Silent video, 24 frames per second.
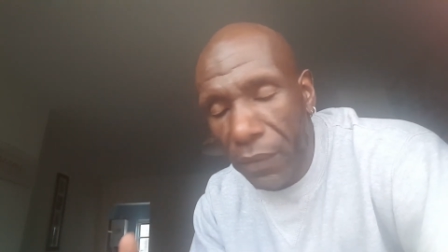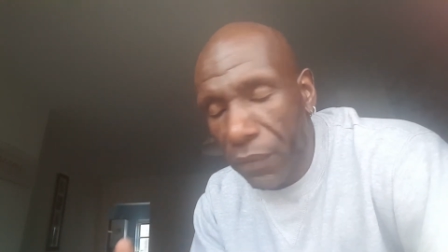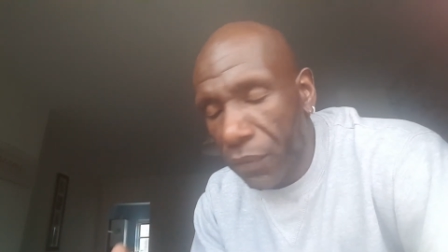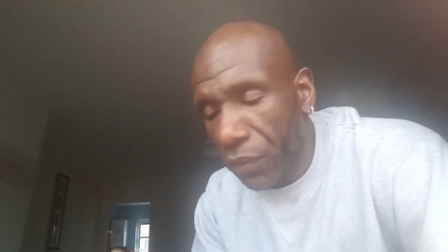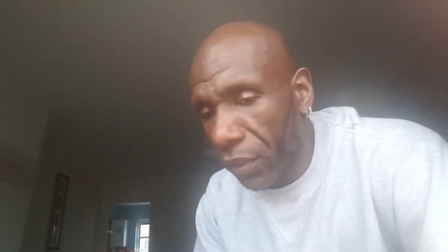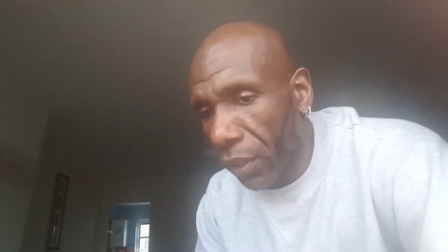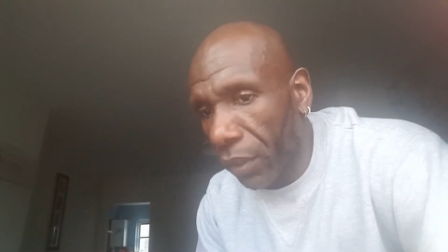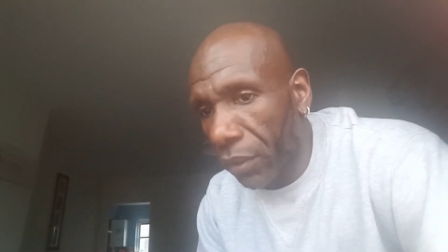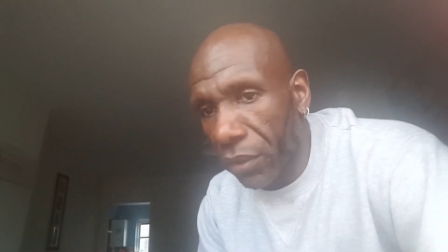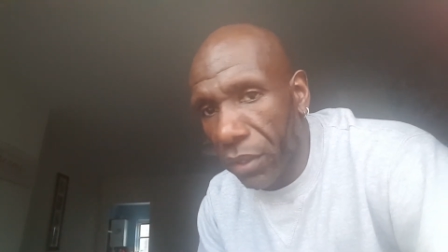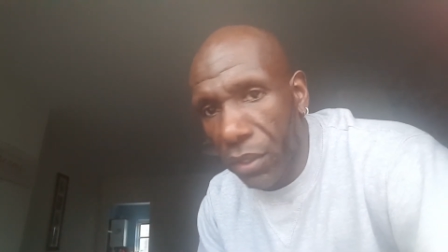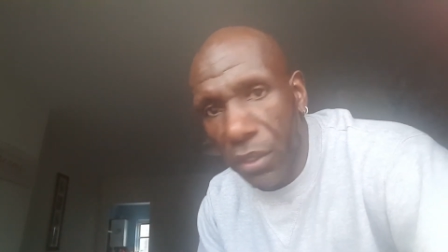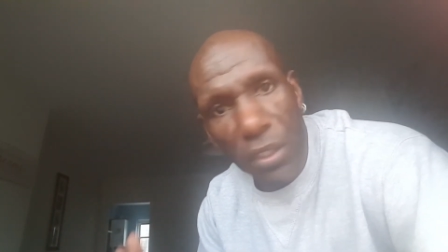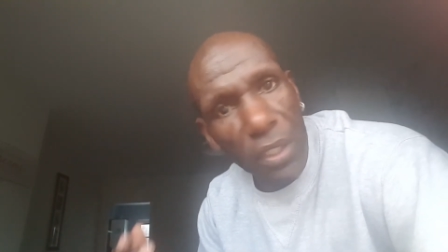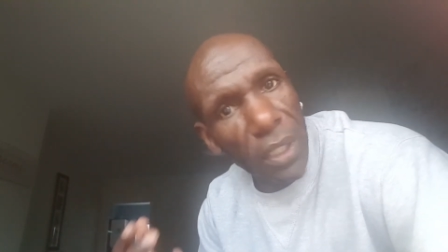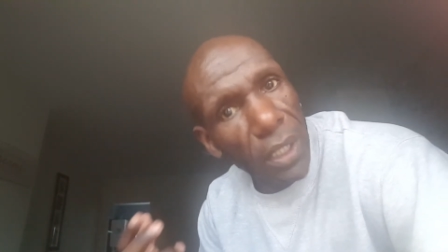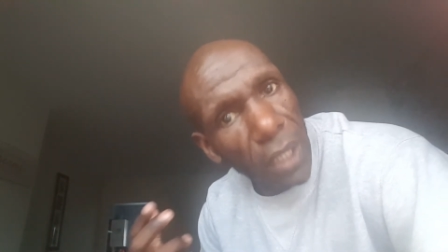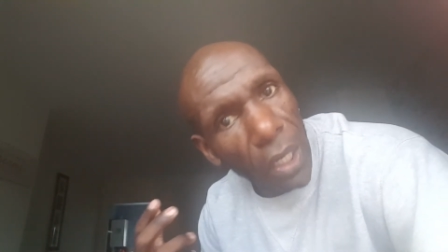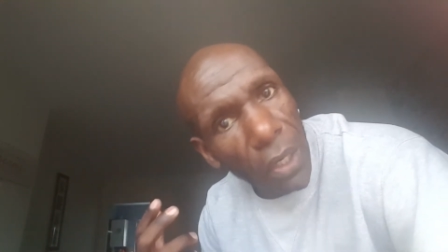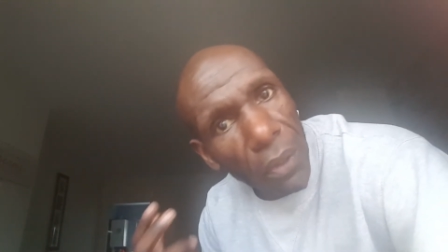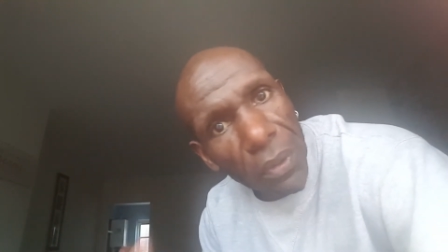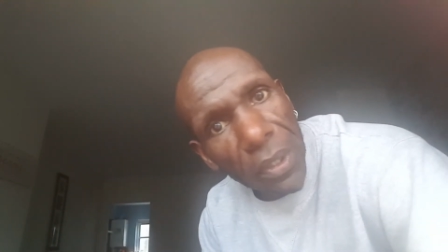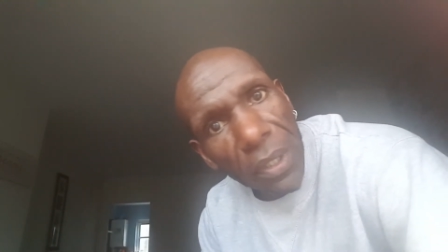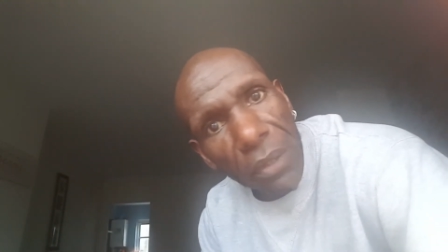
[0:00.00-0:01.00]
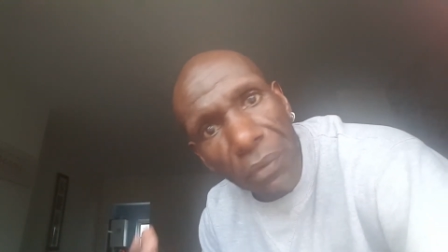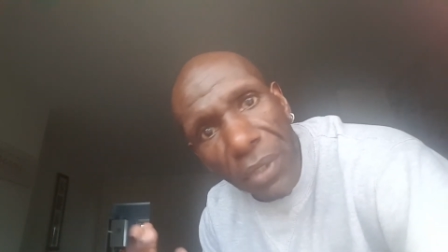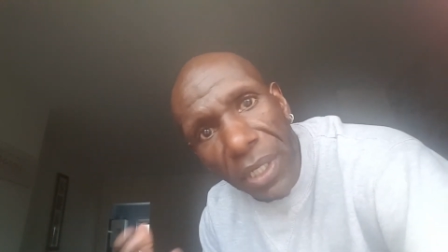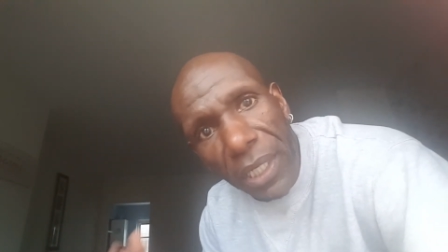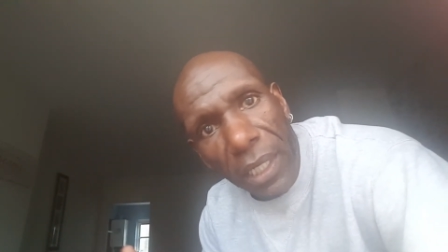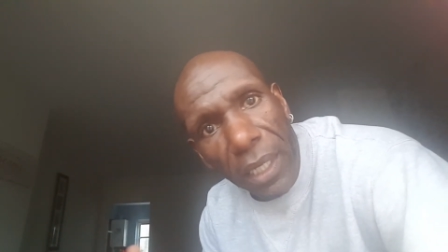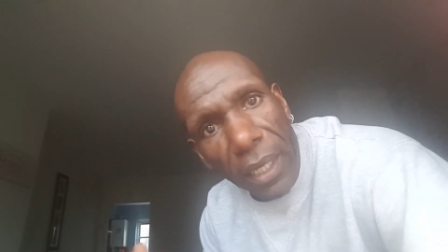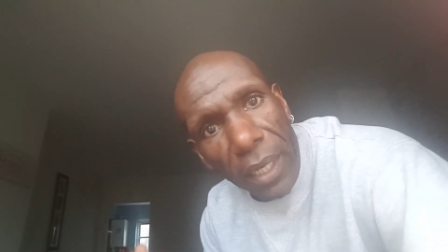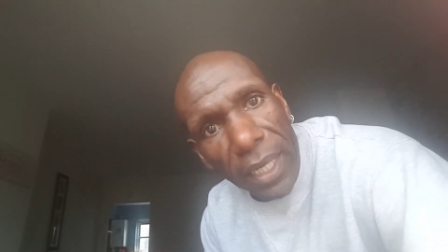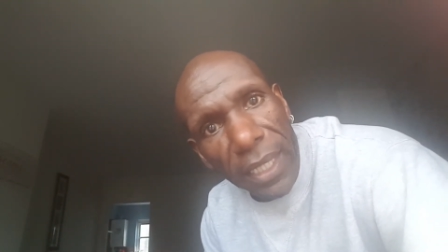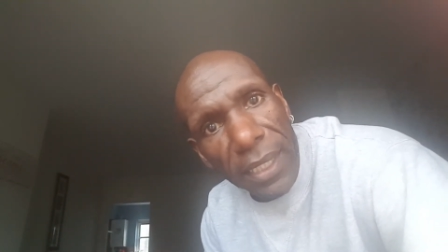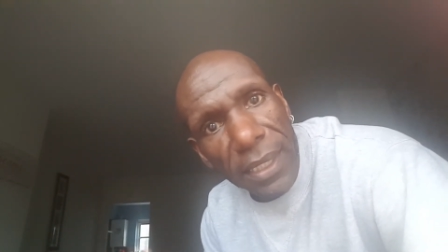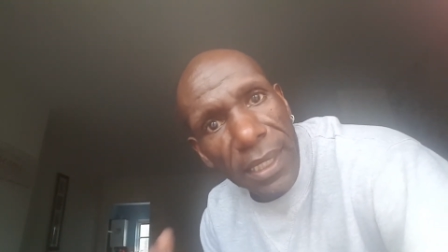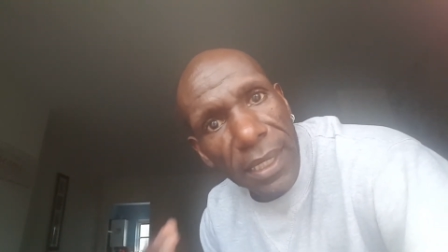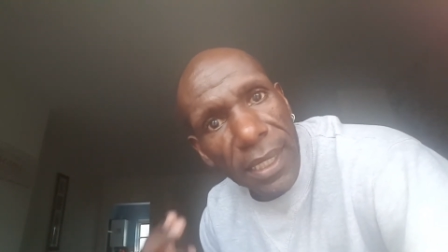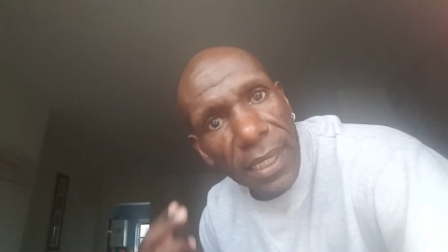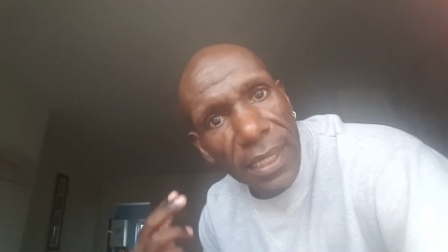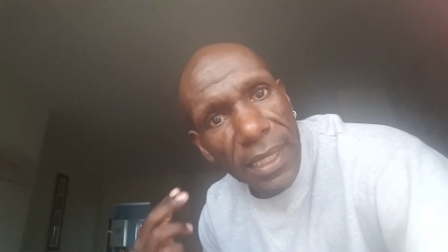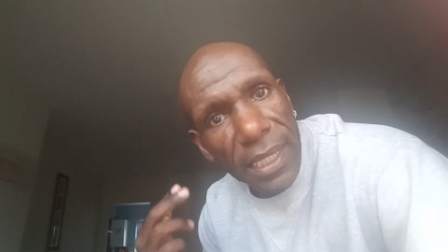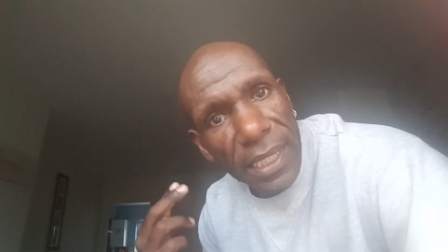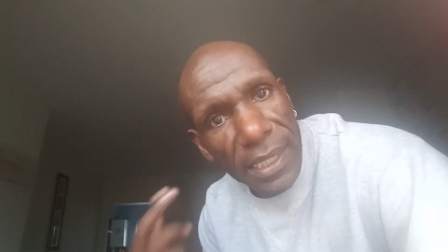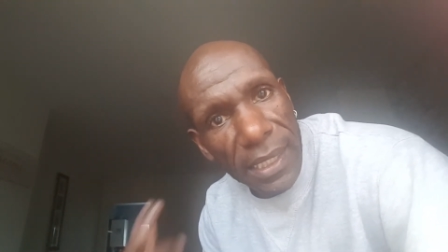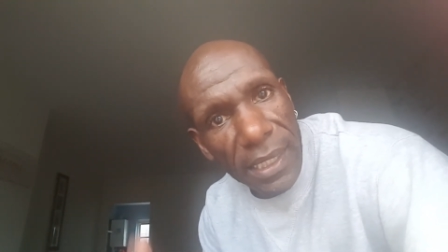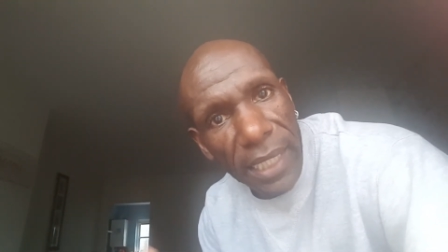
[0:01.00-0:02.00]
So she'll only realize
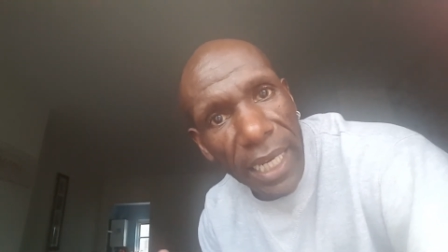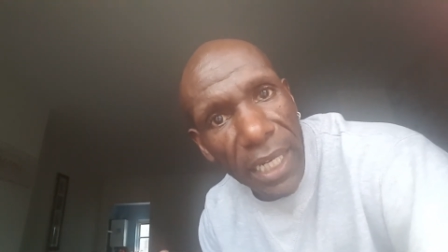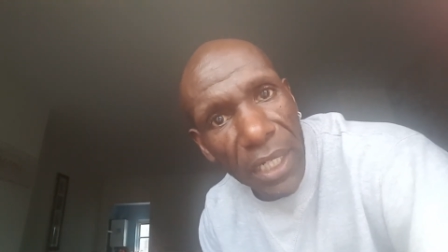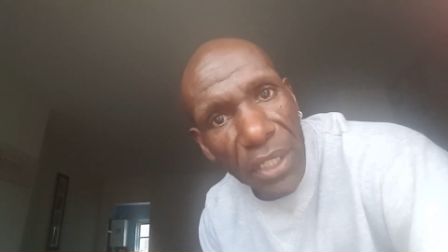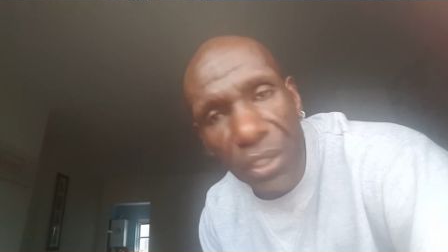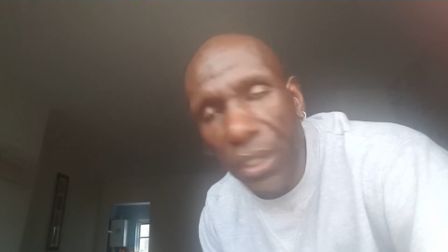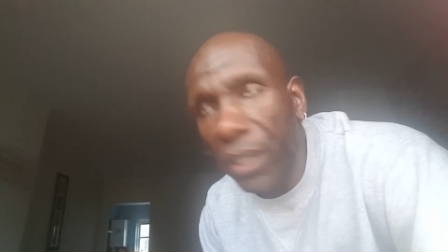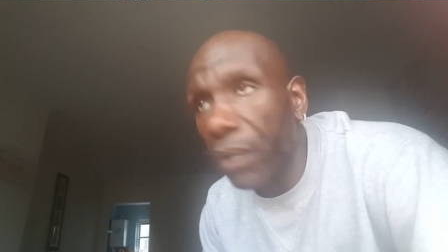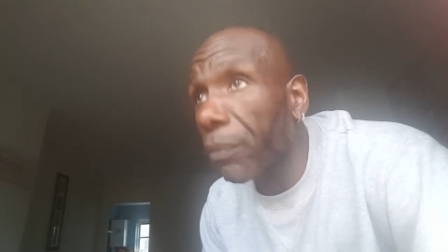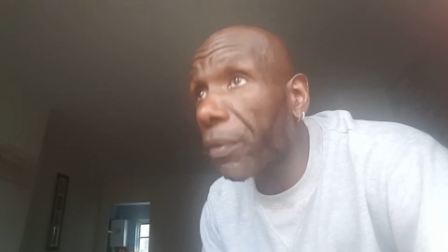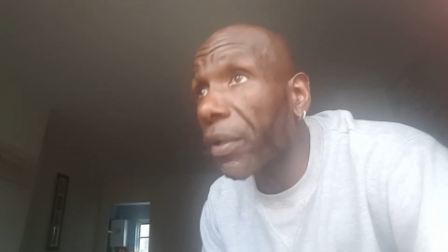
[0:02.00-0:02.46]
there's danger